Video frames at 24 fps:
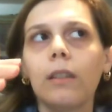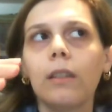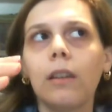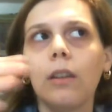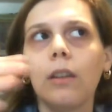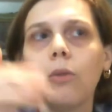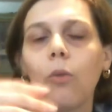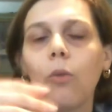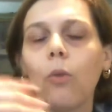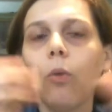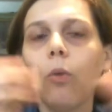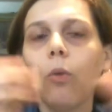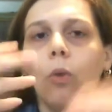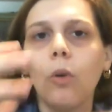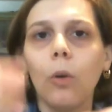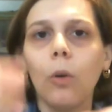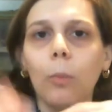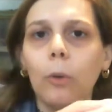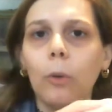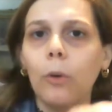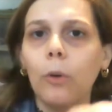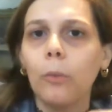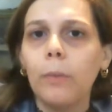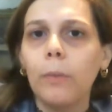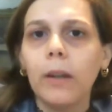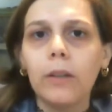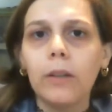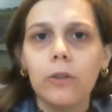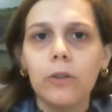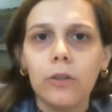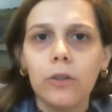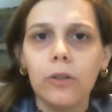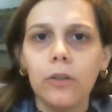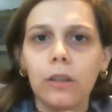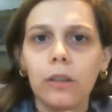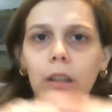an orb or
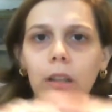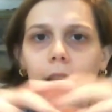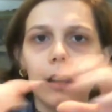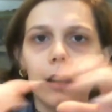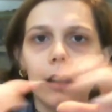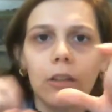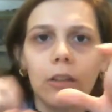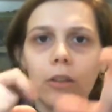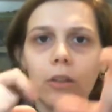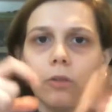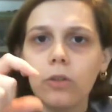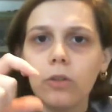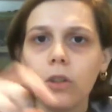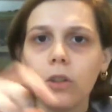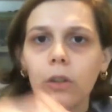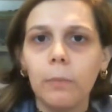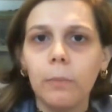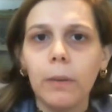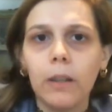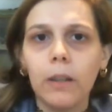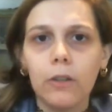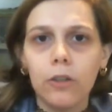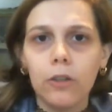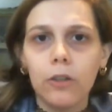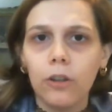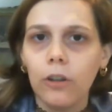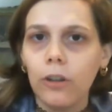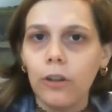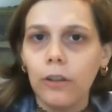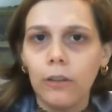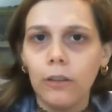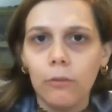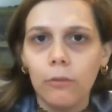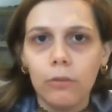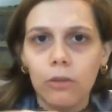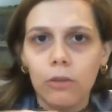picture, like, you know, took a picture
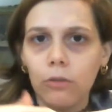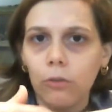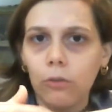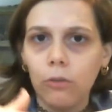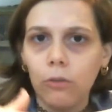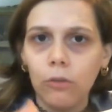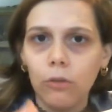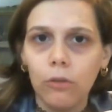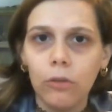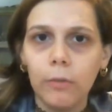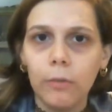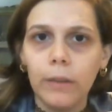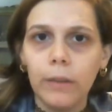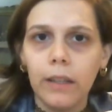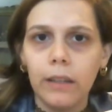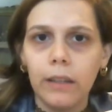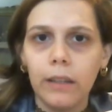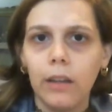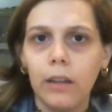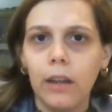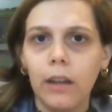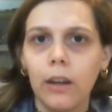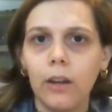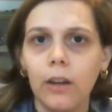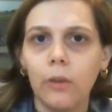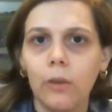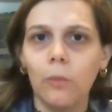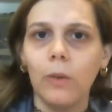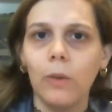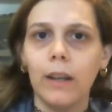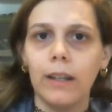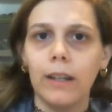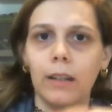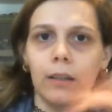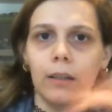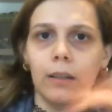and there was an orb in there
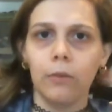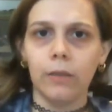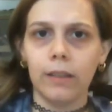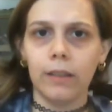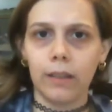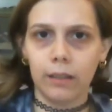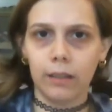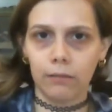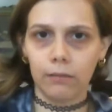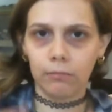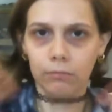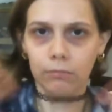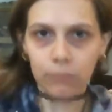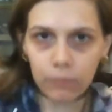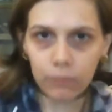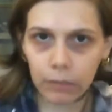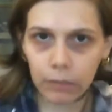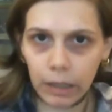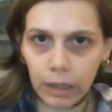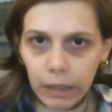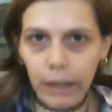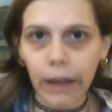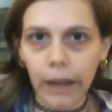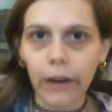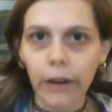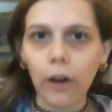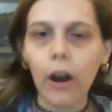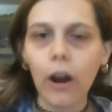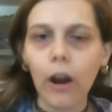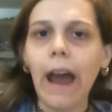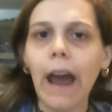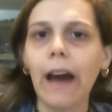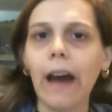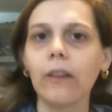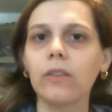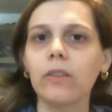when it was in our
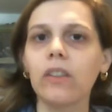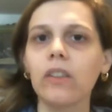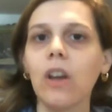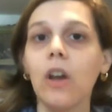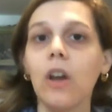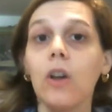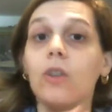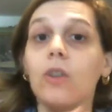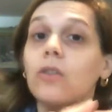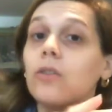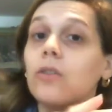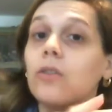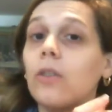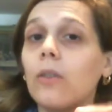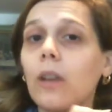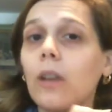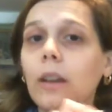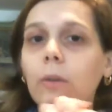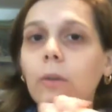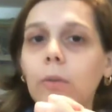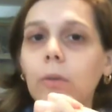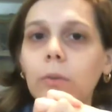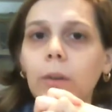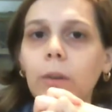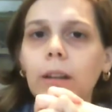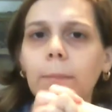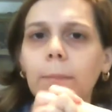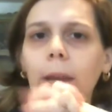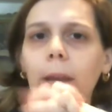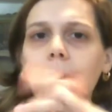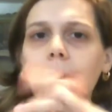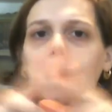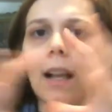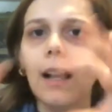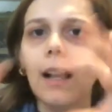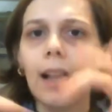house. So it was weird.
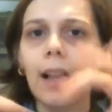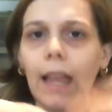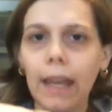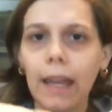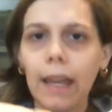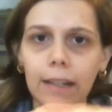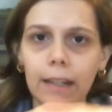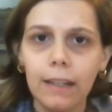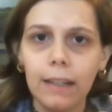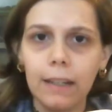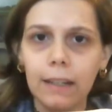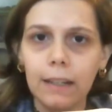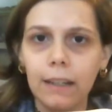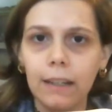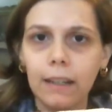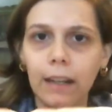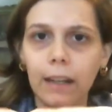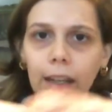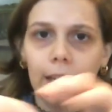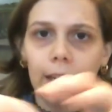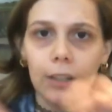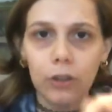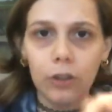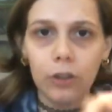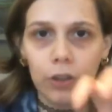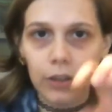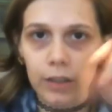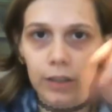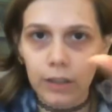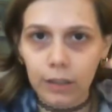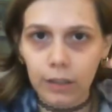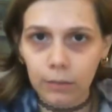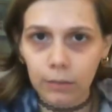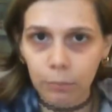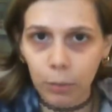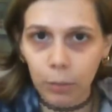Maybe I'll edit it and I can
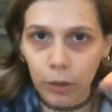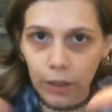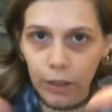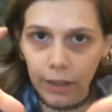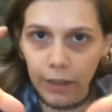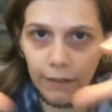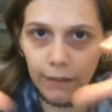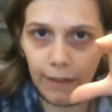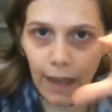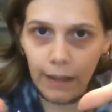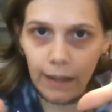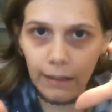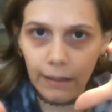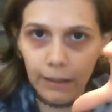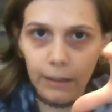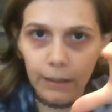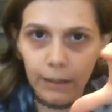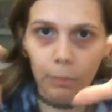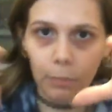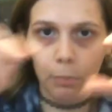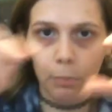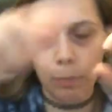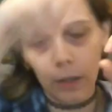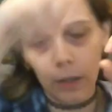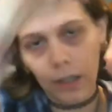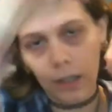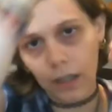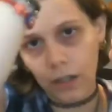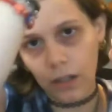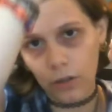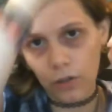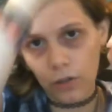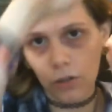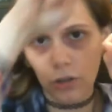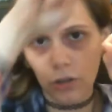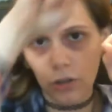just put in that clip
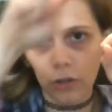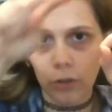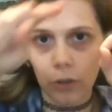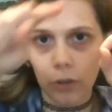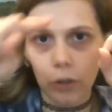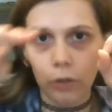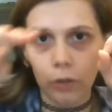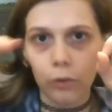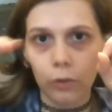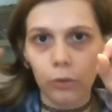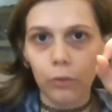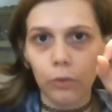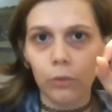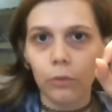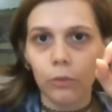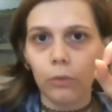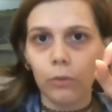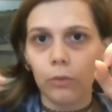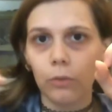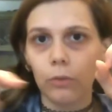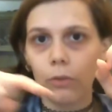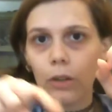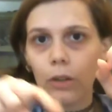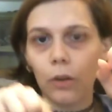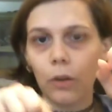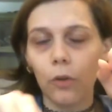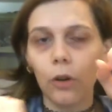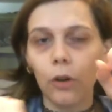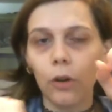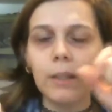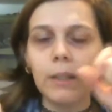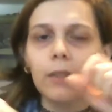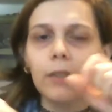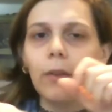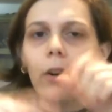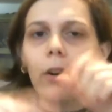and show you the
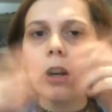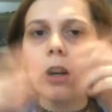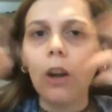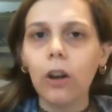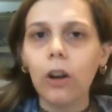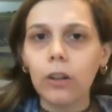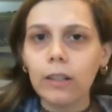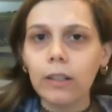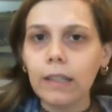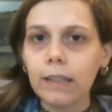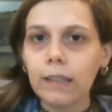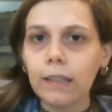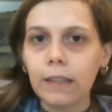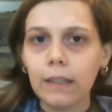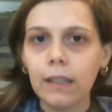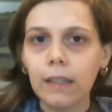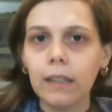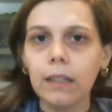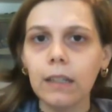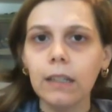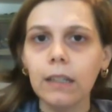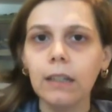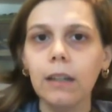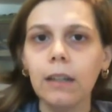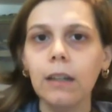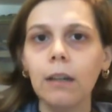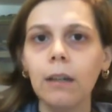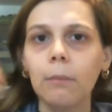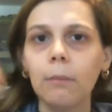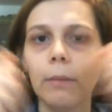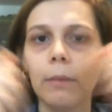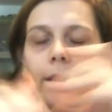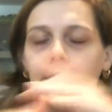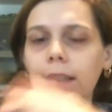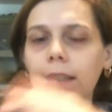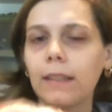orb. It's very hard to see,
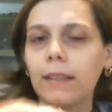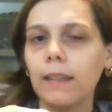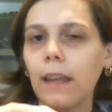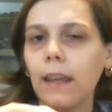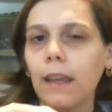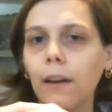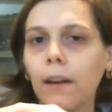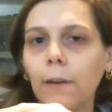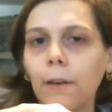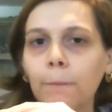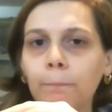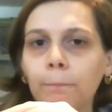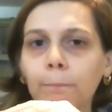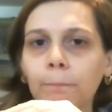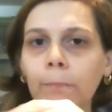but it's there.